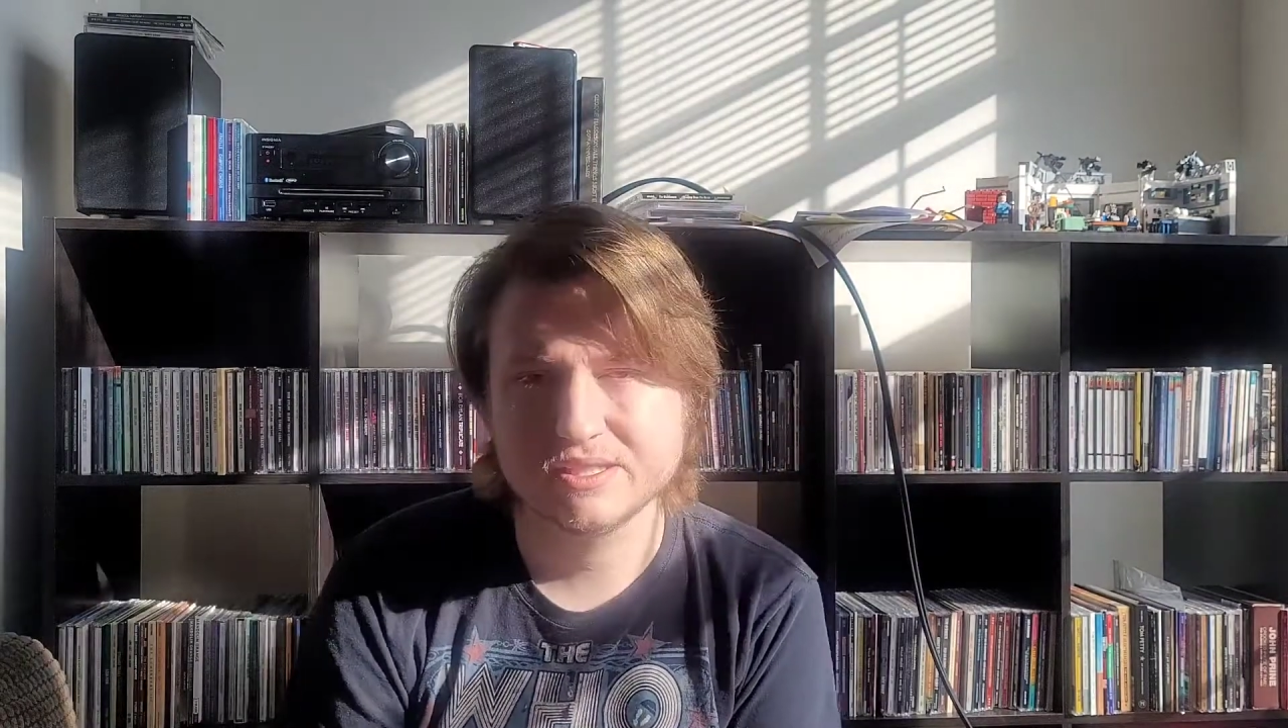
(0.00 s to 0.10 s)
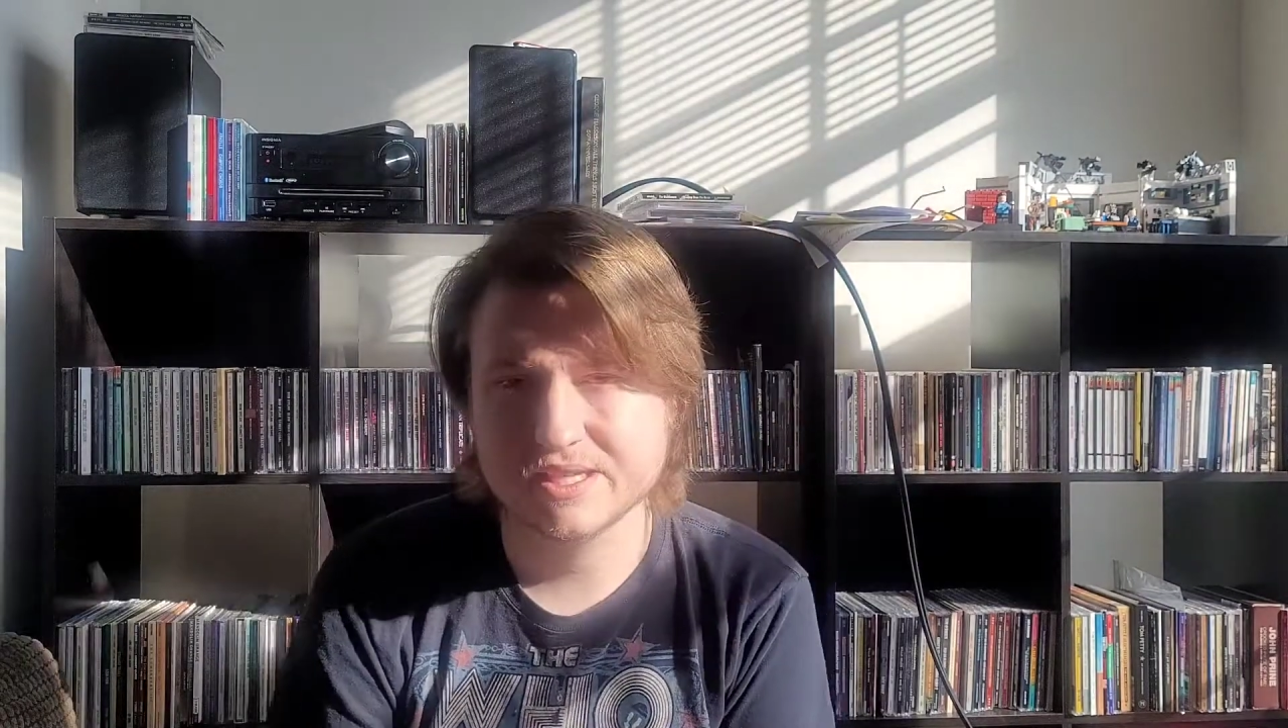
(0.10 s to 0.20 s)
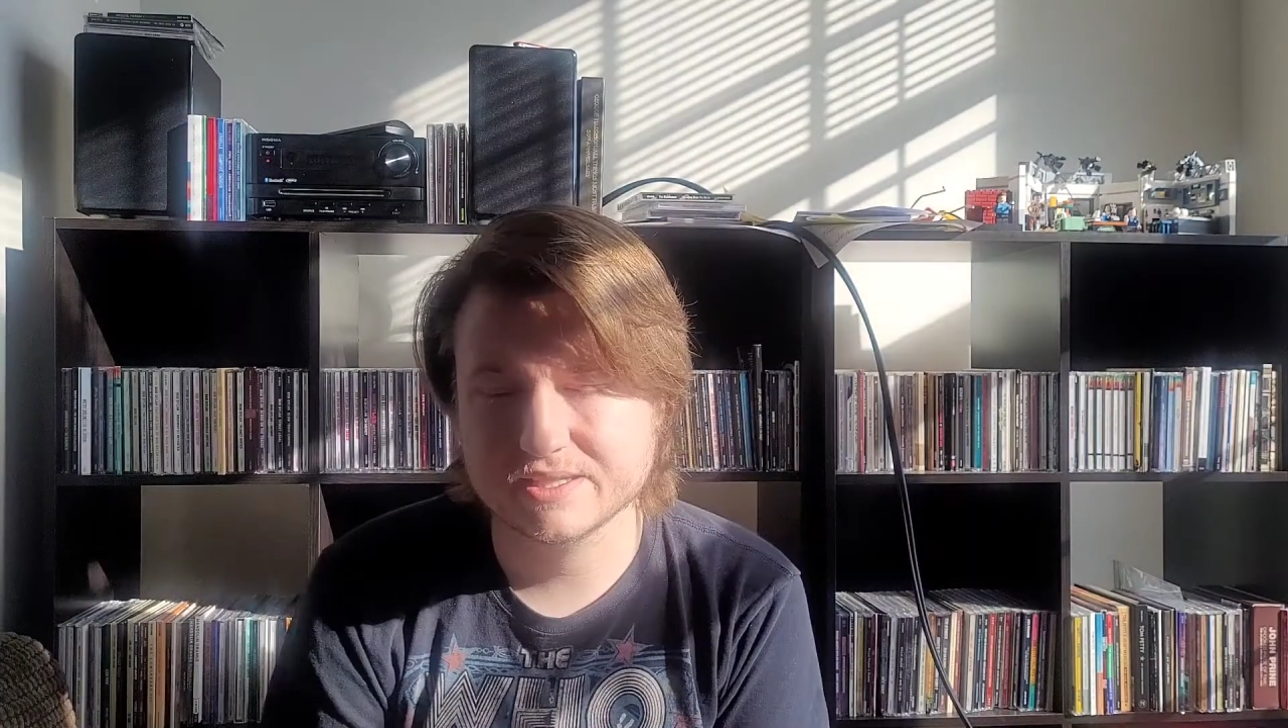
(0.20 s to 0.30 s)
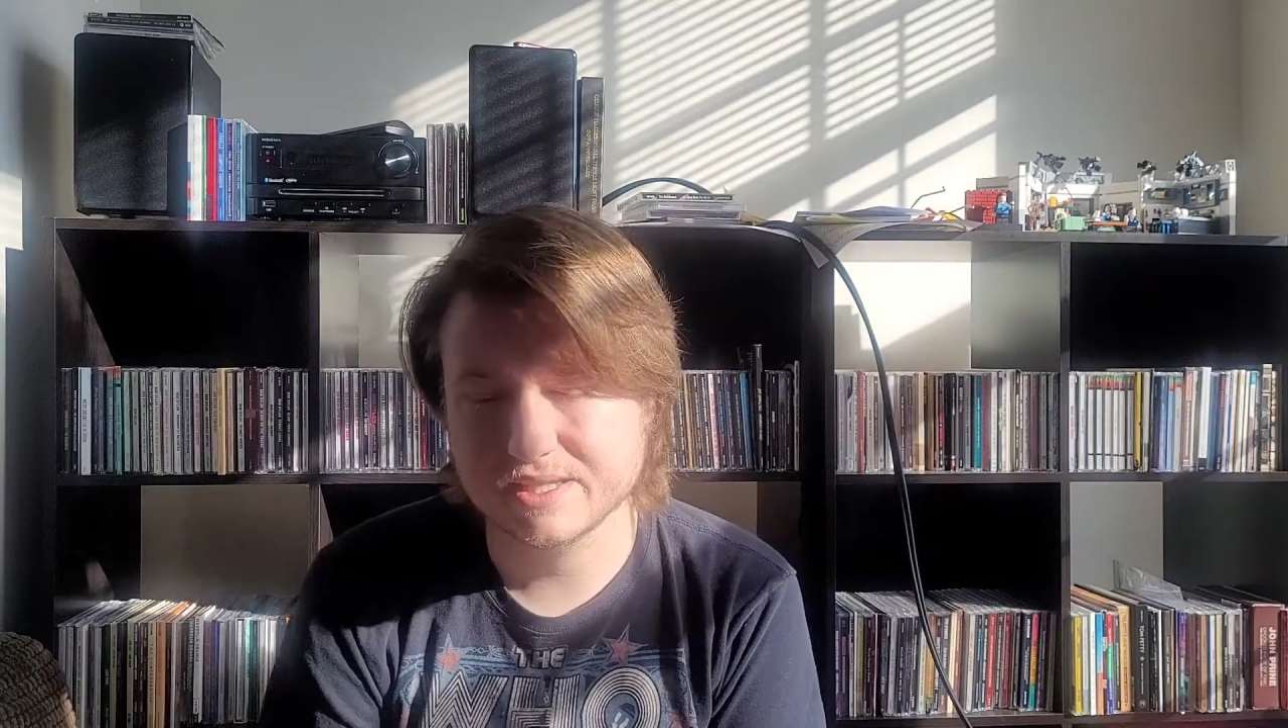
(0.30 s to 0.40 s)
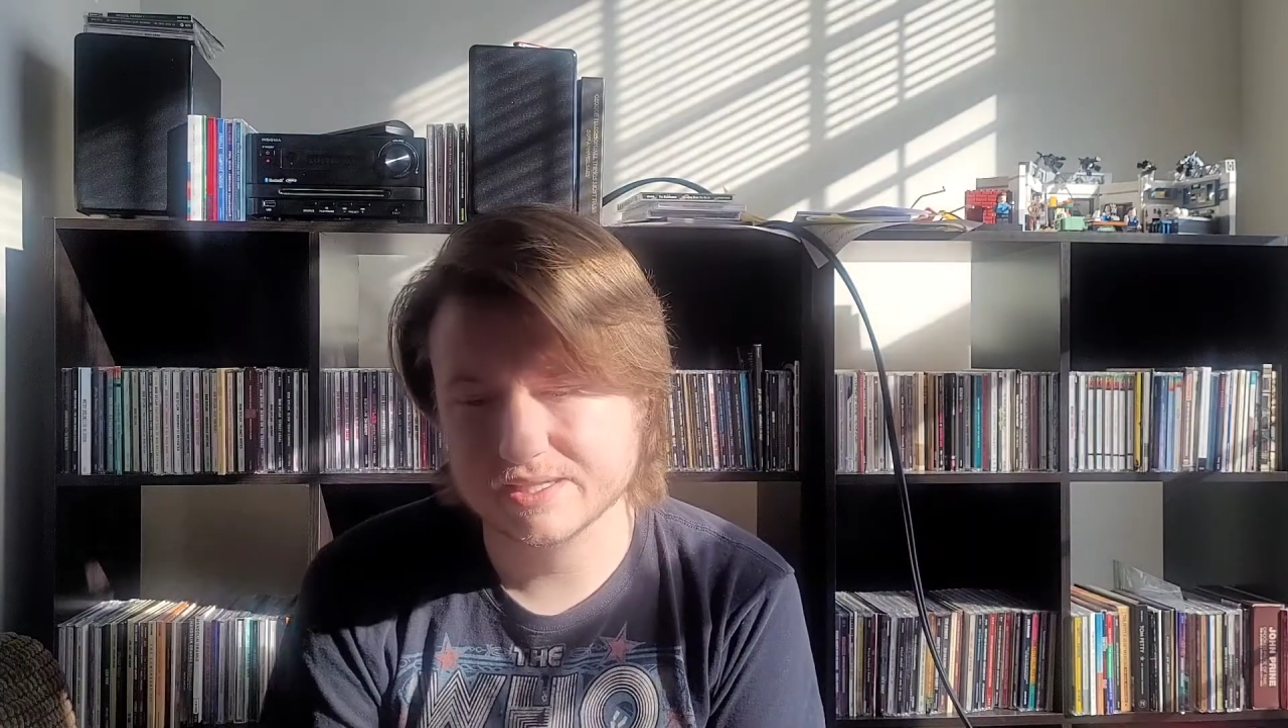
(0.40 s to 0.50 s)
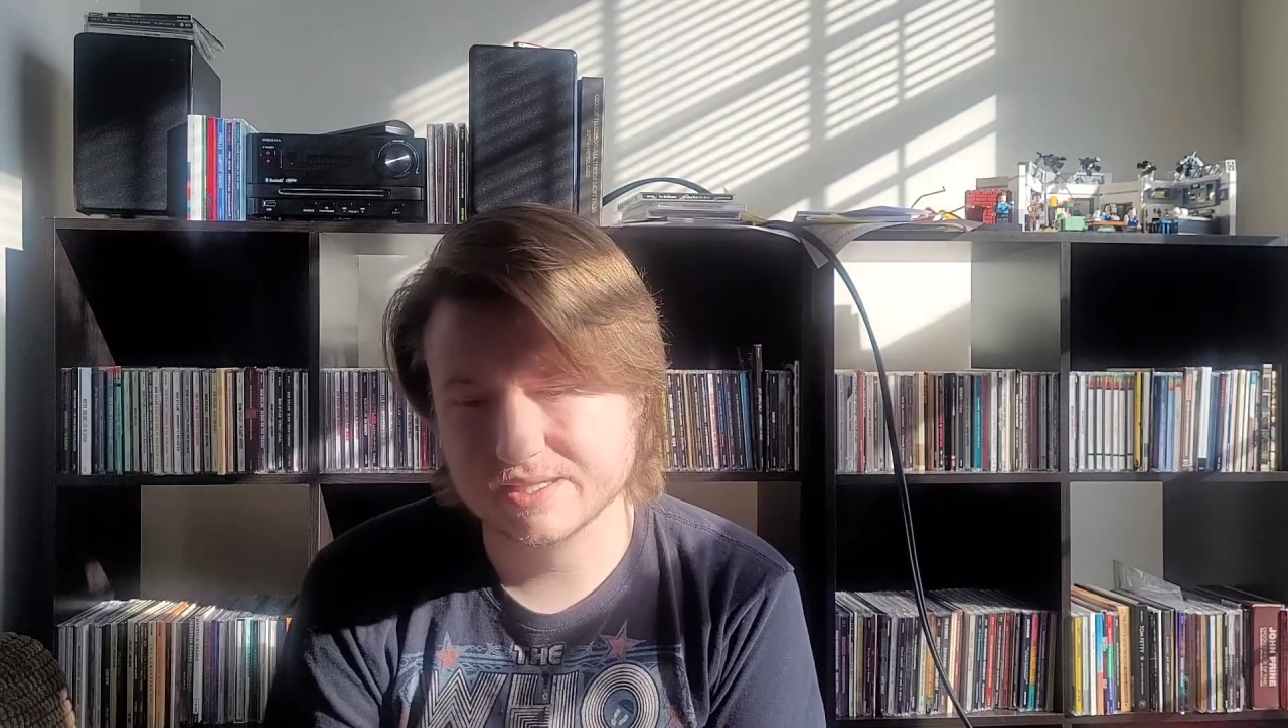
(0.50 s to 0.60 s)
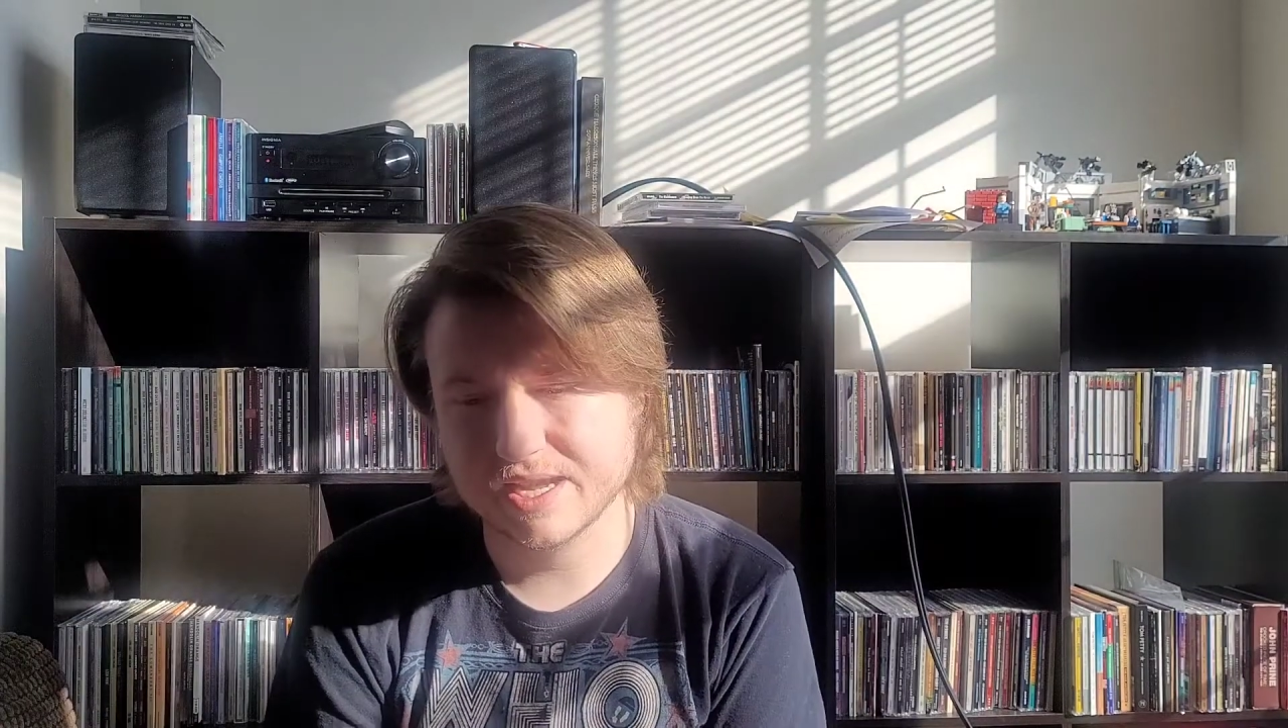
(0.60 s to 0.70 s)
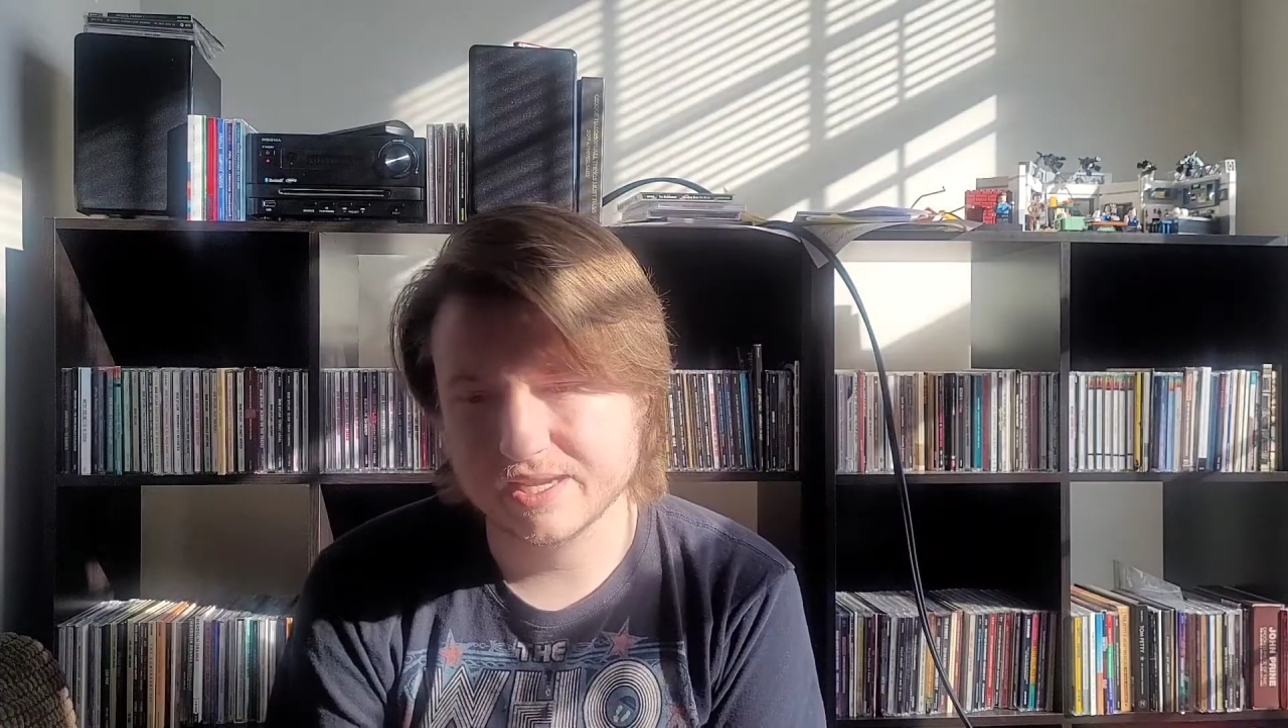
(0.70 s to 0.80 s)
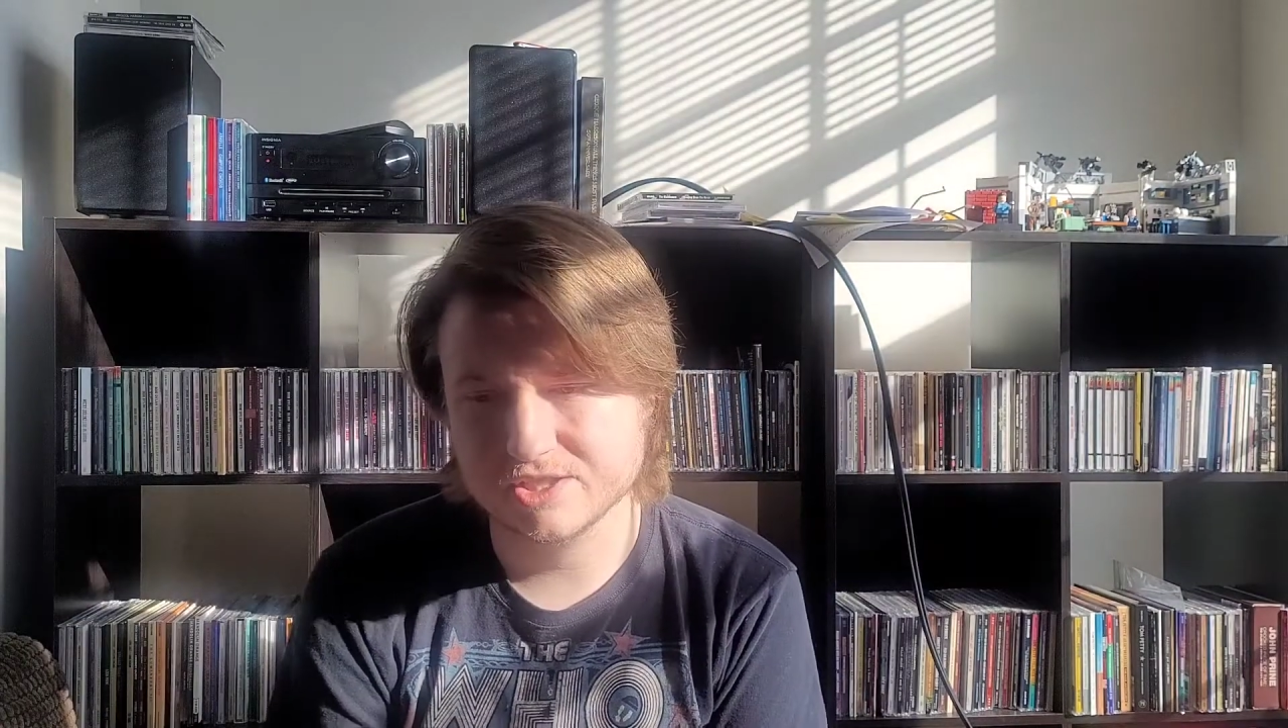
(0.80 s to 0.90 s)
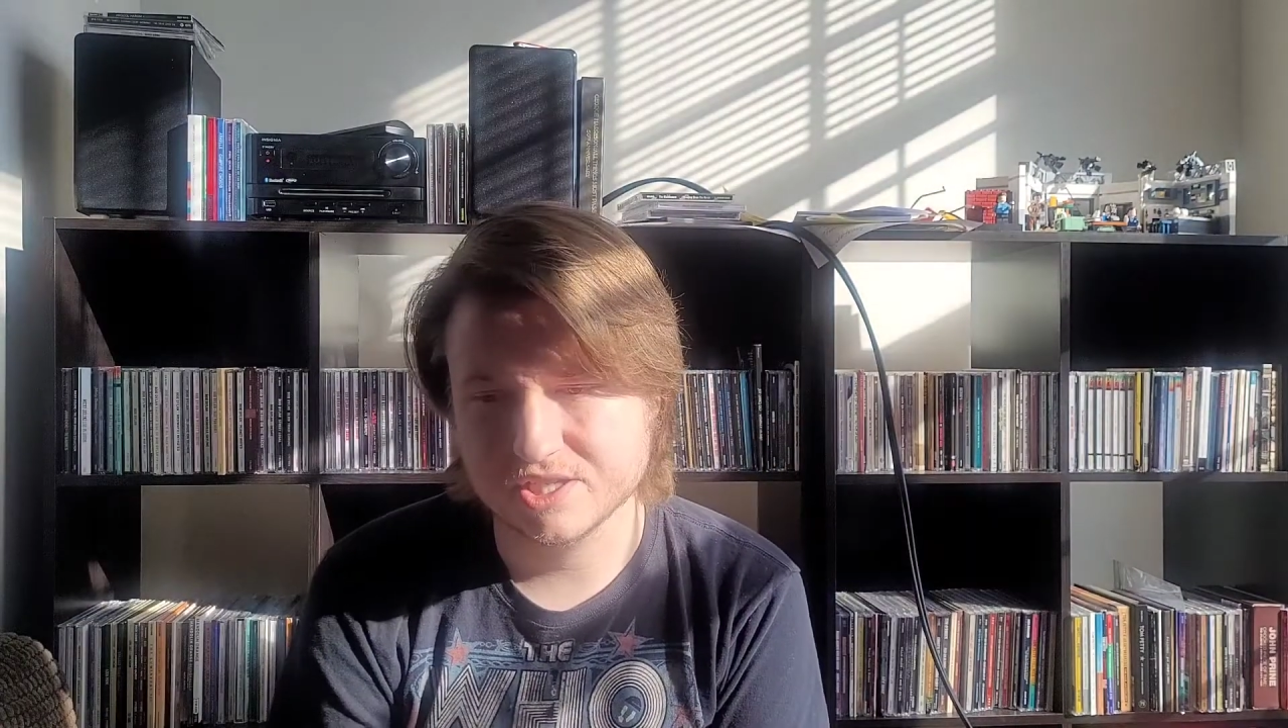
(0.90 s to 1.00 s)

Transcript: that's not